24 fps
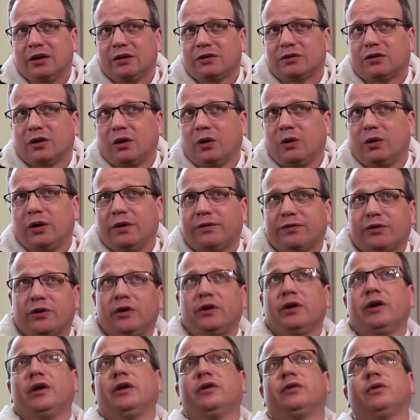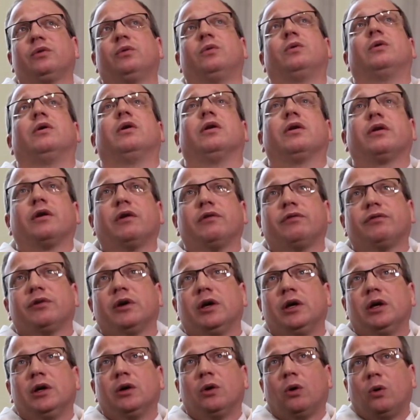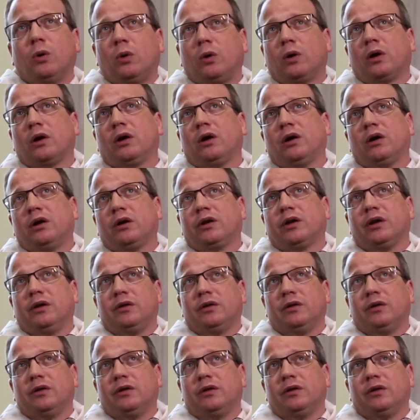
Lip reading: So if there is a world of ordered,